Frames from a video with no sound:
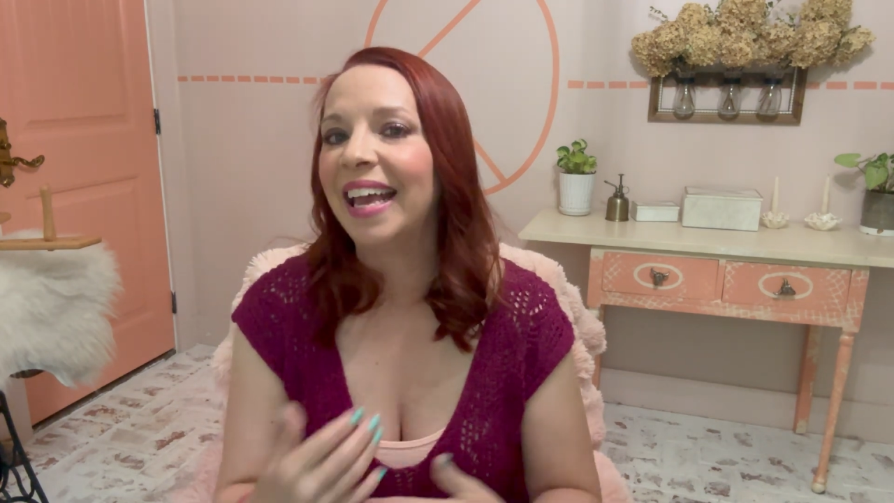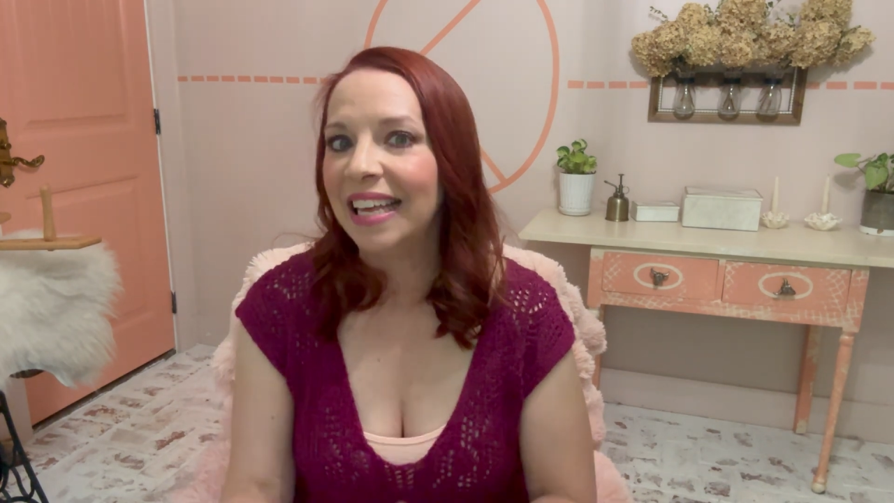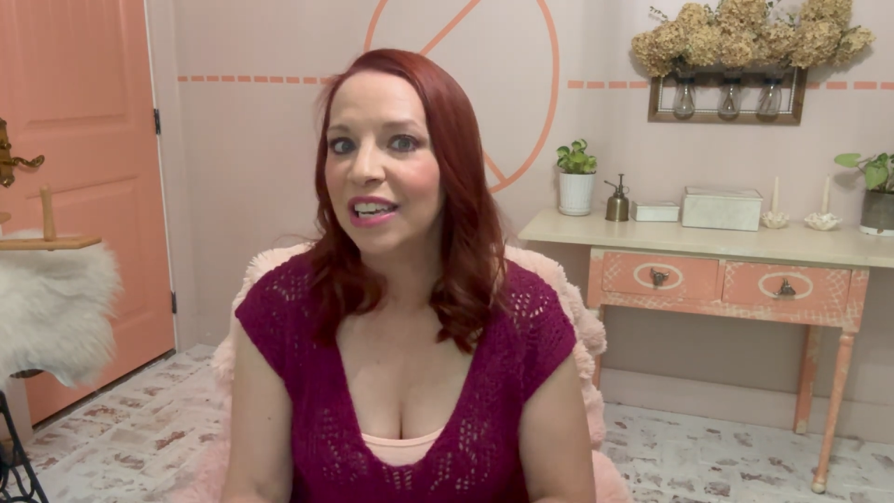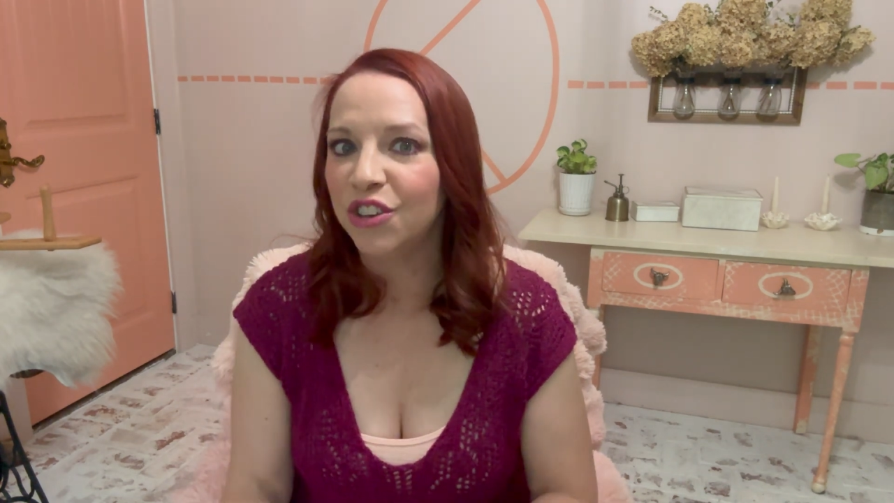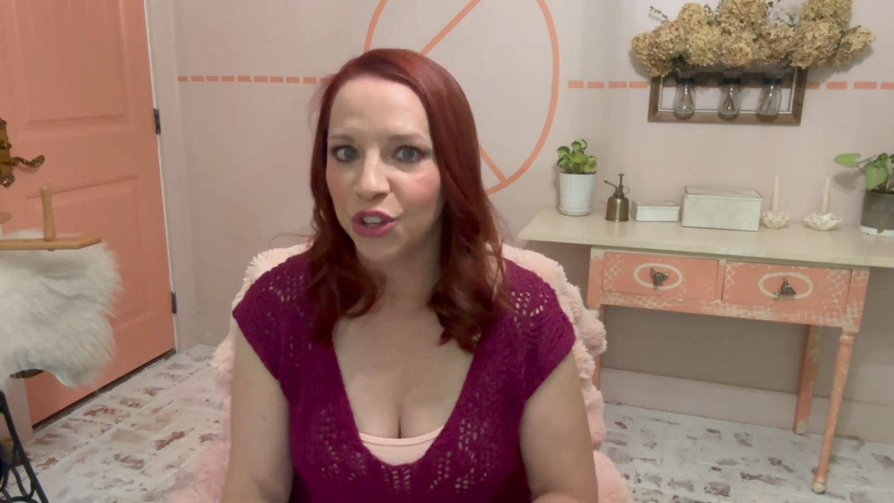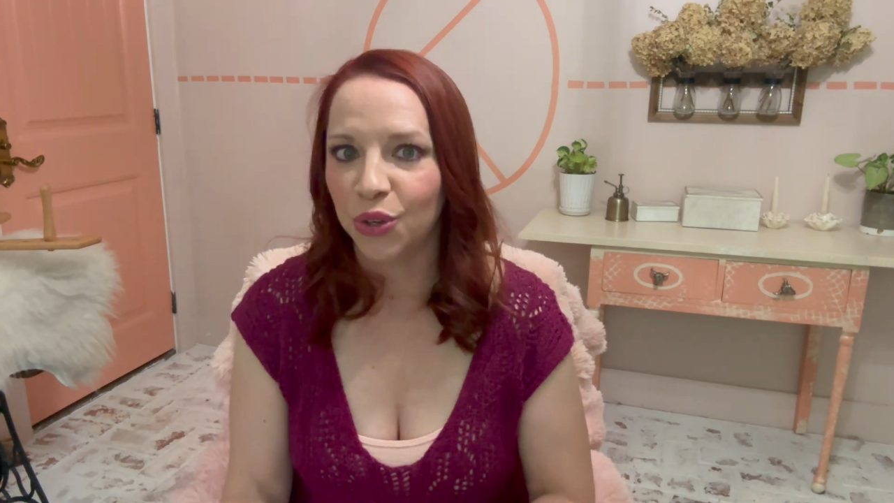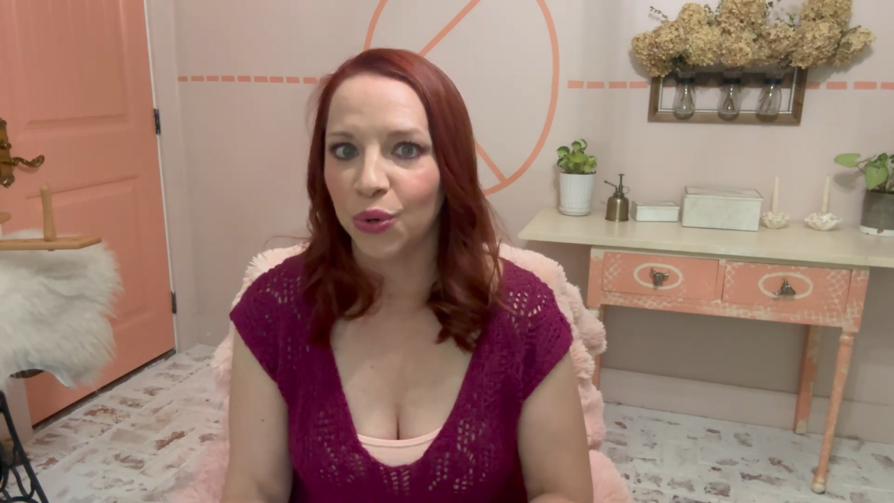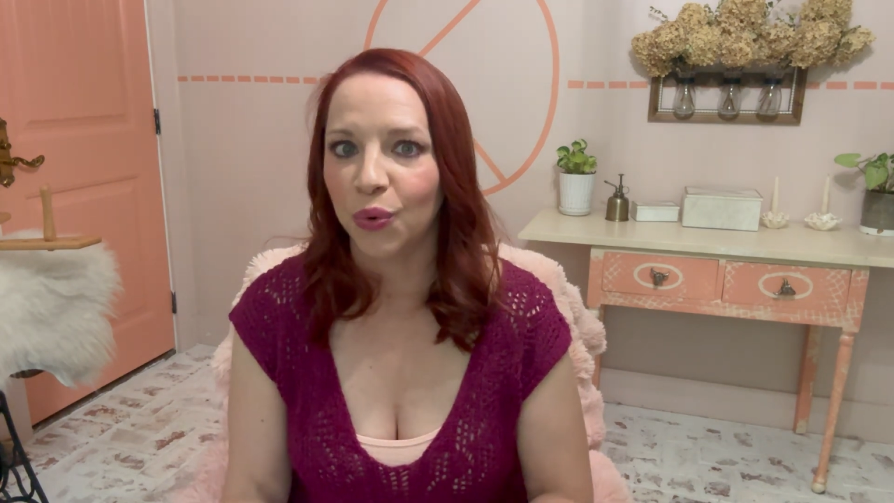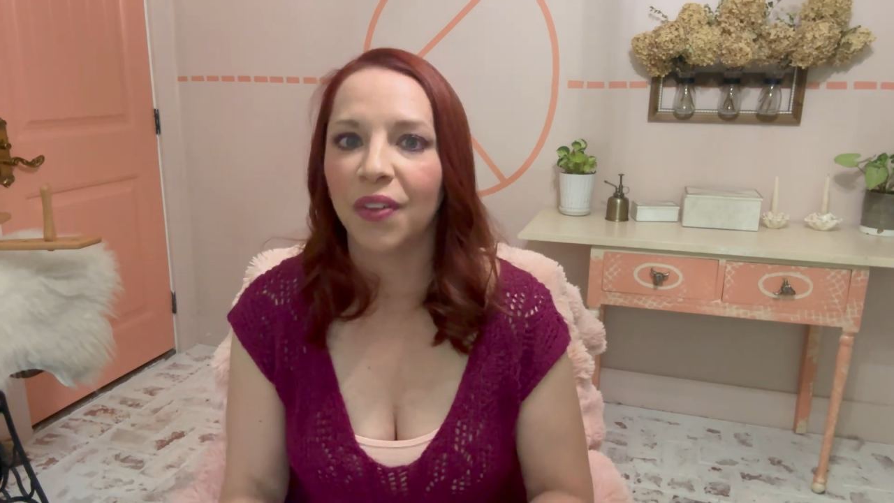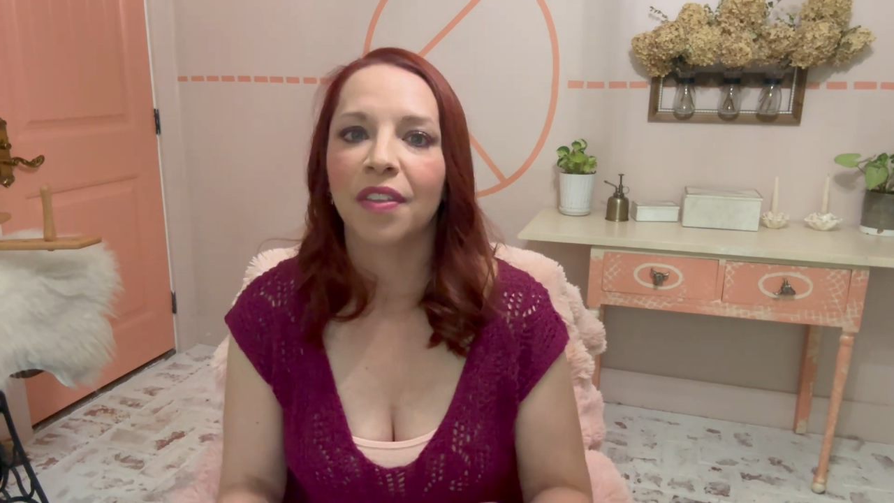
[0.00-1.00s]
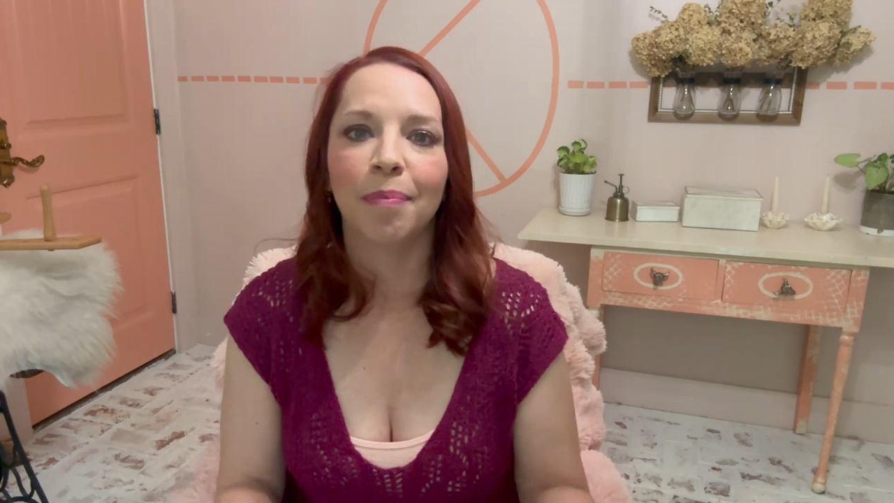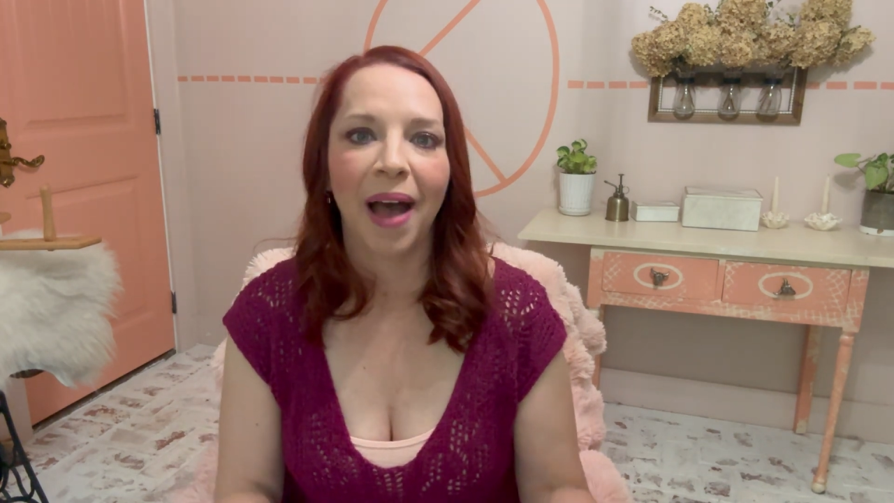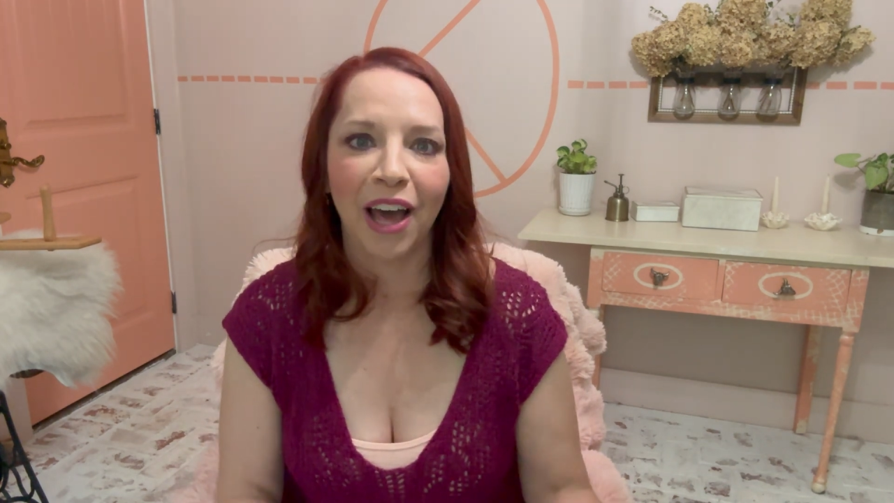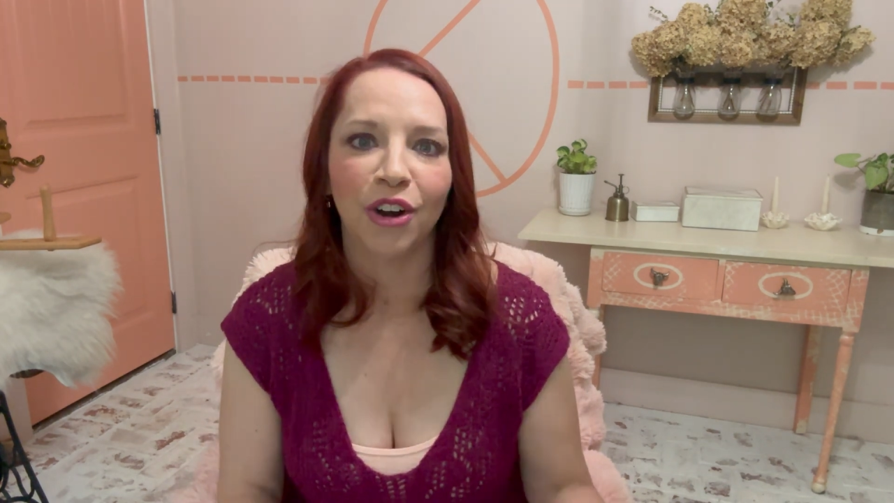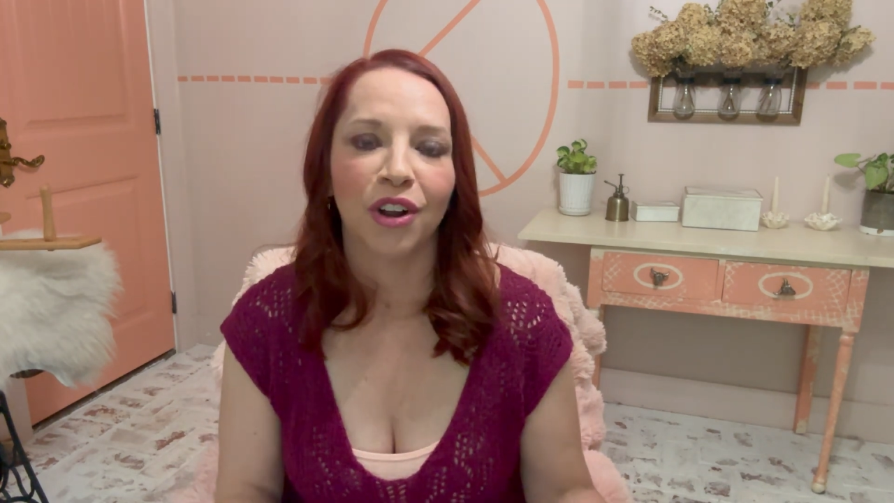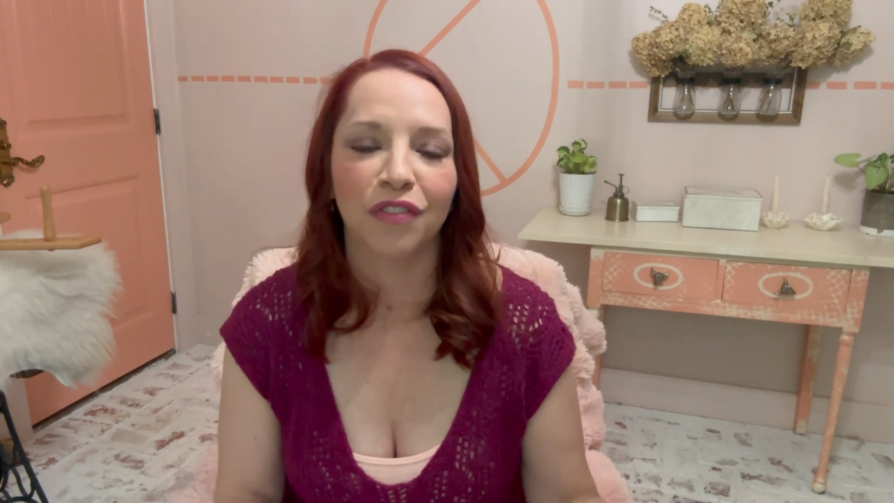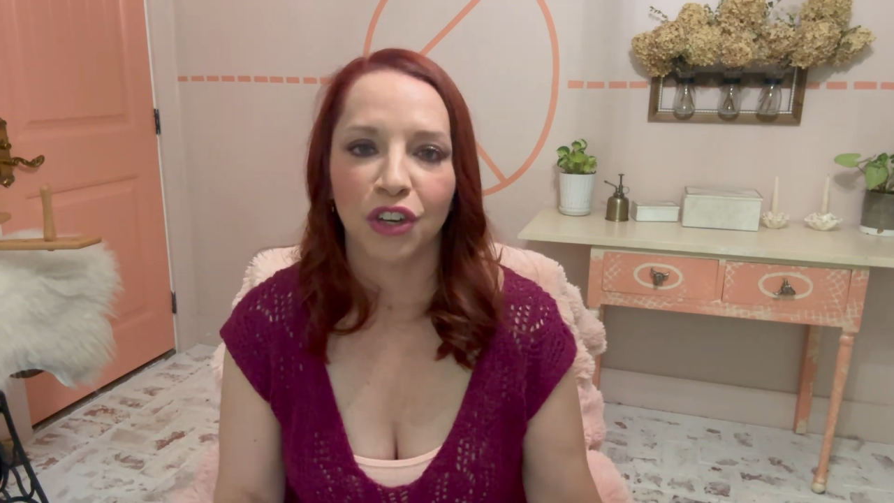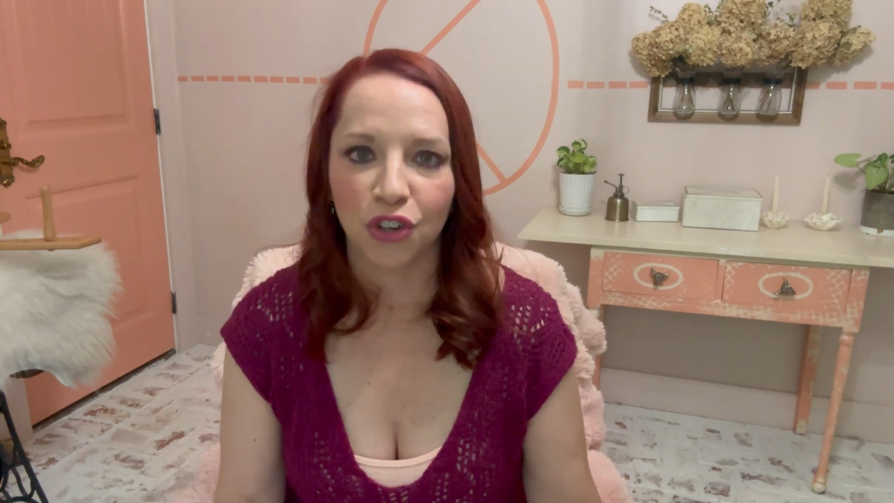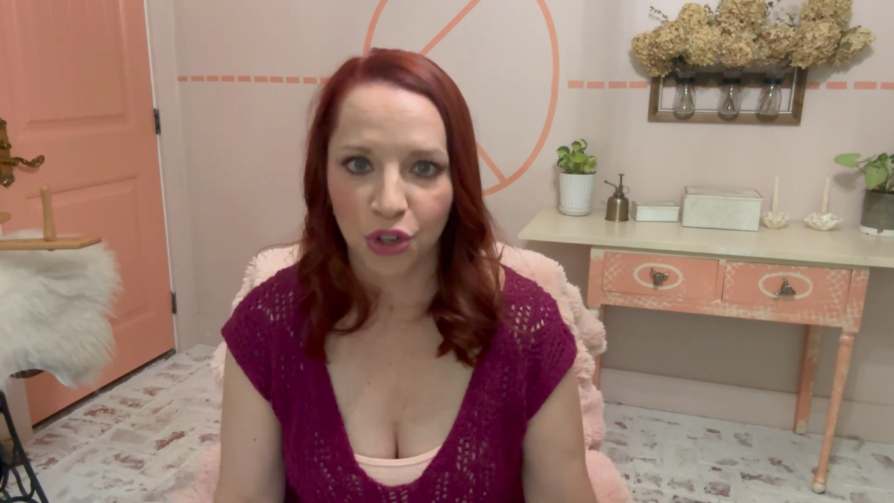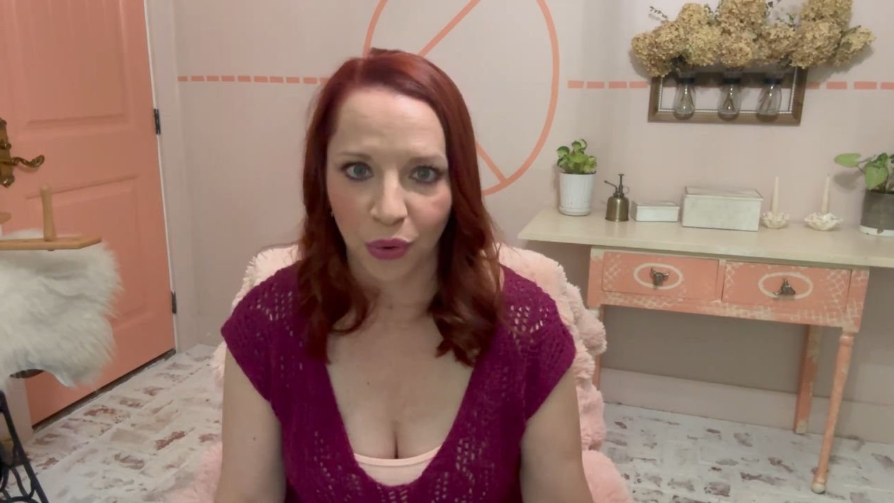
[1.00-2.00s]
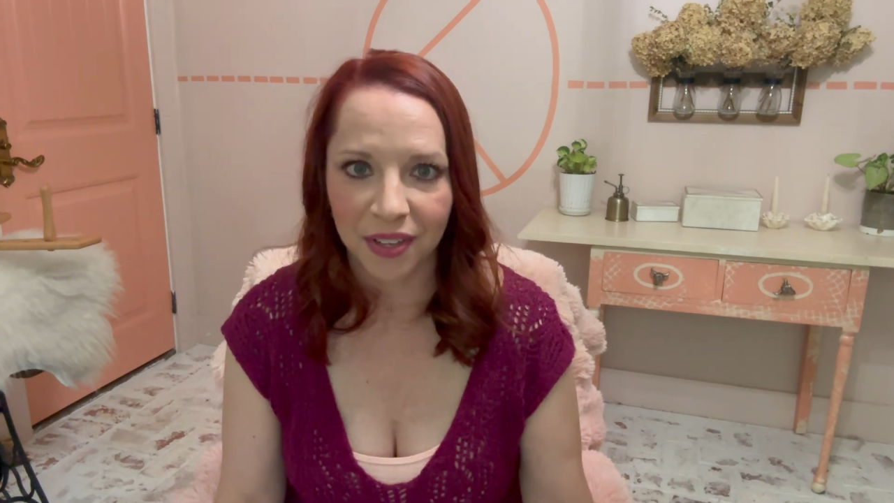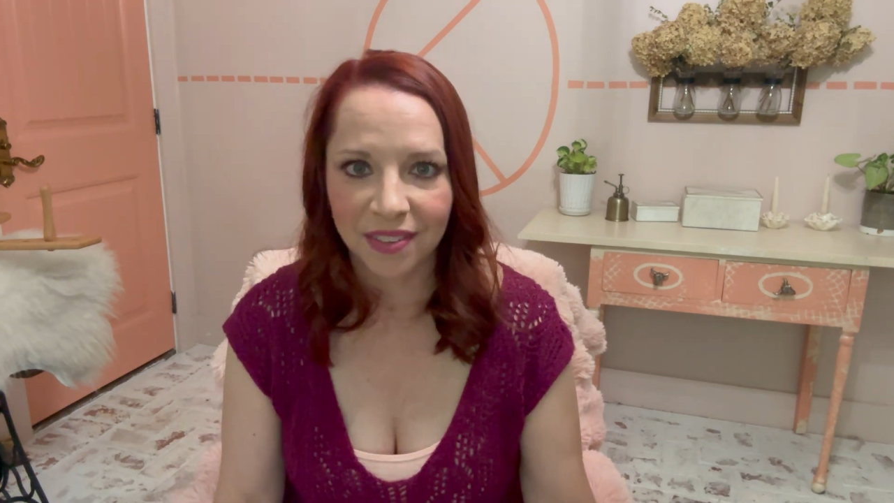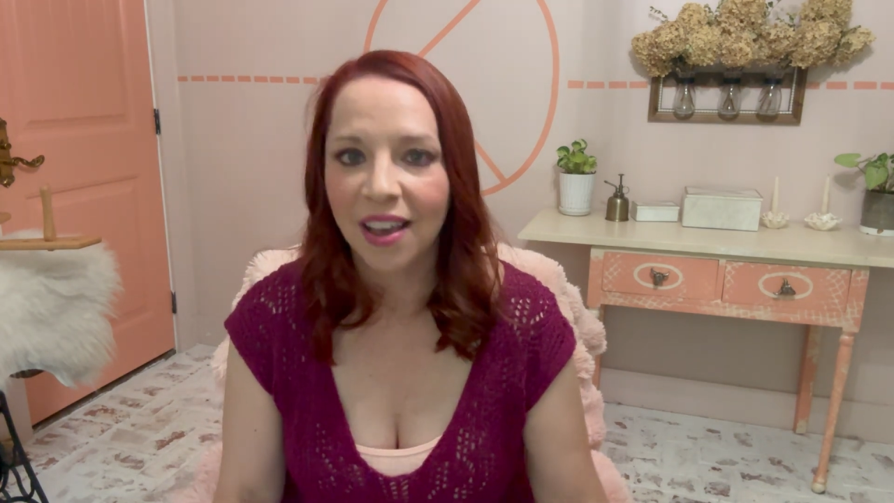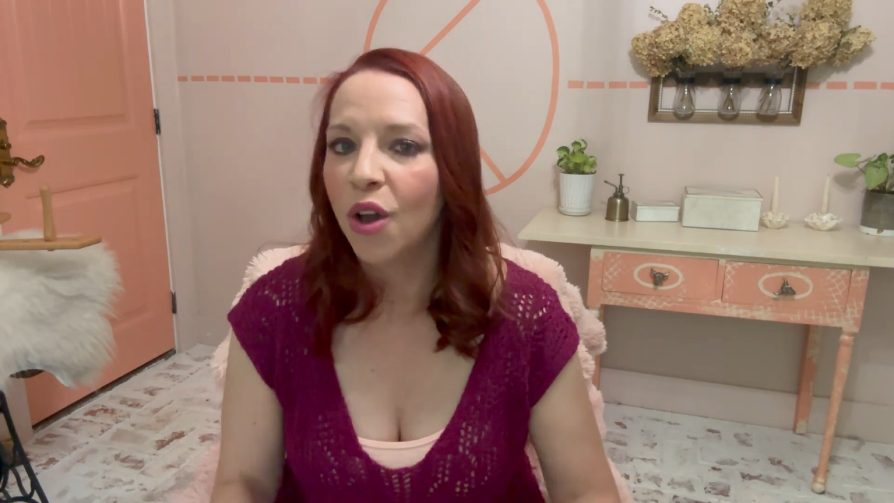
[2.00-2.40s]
into the pattern of your choice.